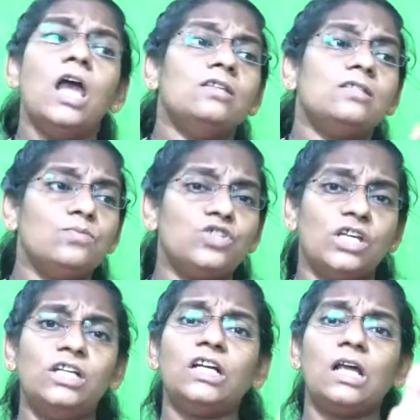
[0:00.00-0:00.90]
Some
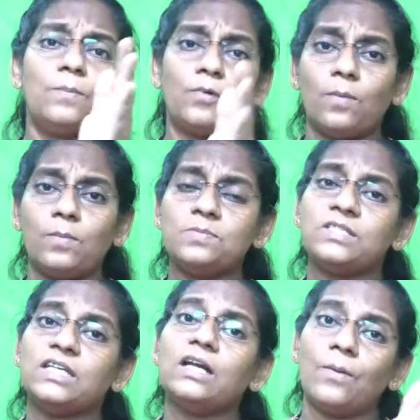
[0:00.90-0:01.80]
genetical problems,
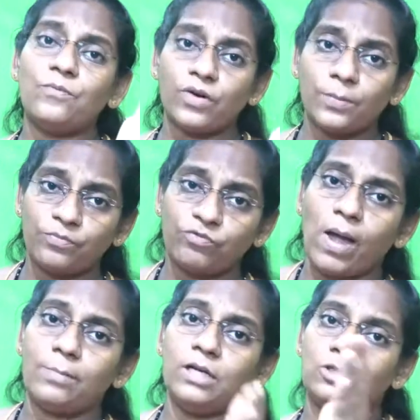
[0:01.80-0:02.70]
they come from
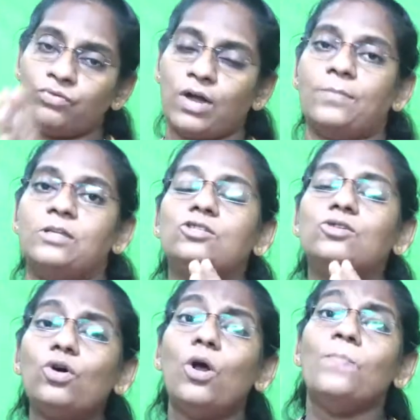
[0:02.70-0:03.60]
family to family. So